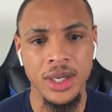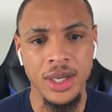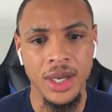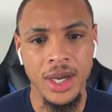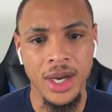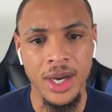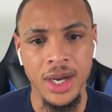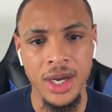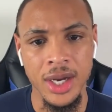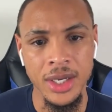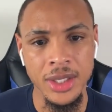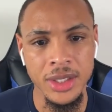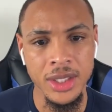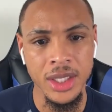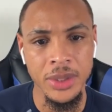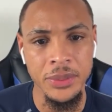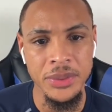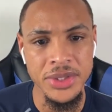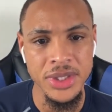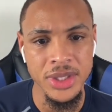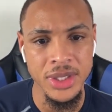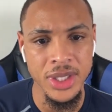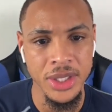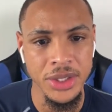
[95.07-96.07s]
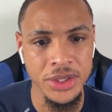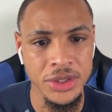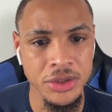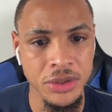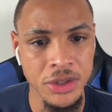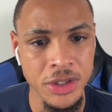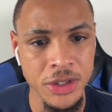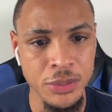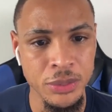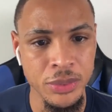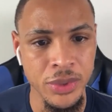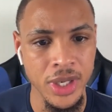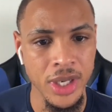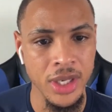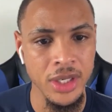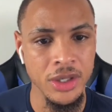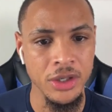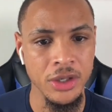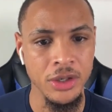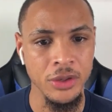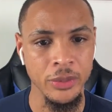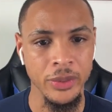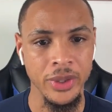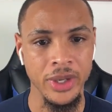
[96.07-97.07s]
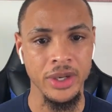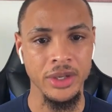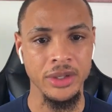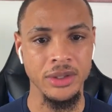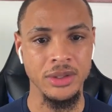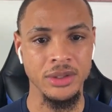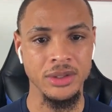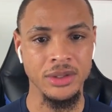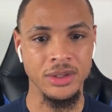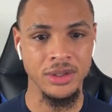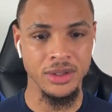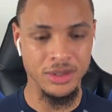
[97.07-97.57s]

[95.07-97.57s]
Can we see that shorts brand you're wearing?